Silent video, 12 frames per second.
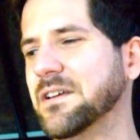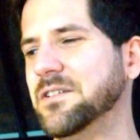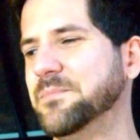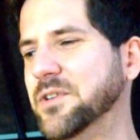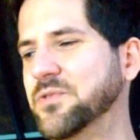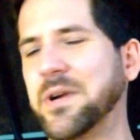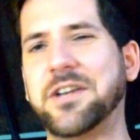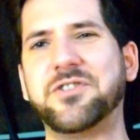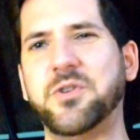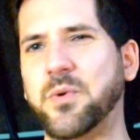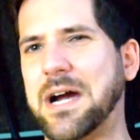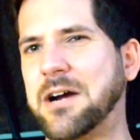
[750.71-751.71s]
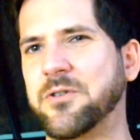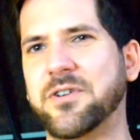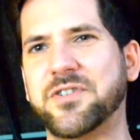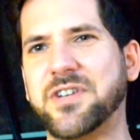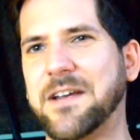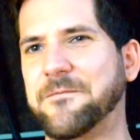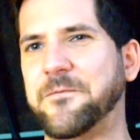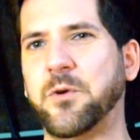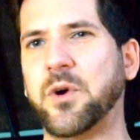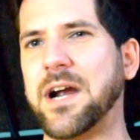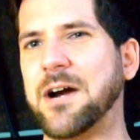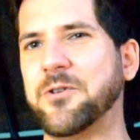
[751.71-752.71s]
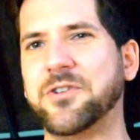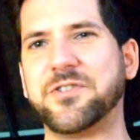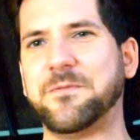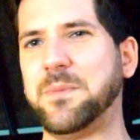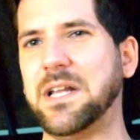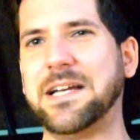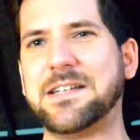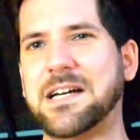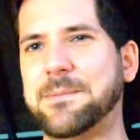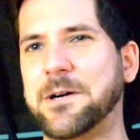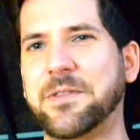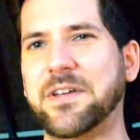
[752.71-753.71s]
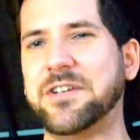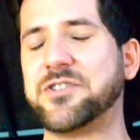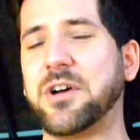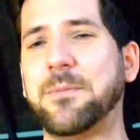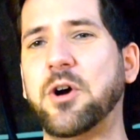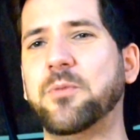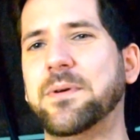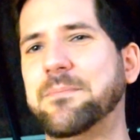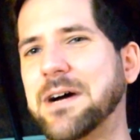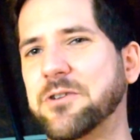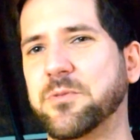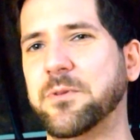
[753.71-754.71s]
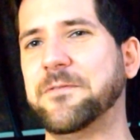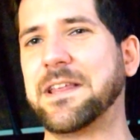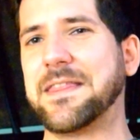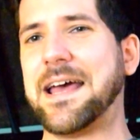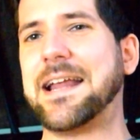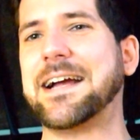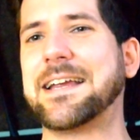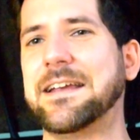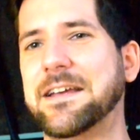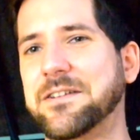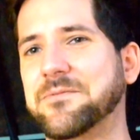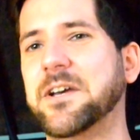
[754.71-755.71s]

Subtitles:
between 2 hours and 4 hours of playtime on these. So I'm hoping by removing that, I can get,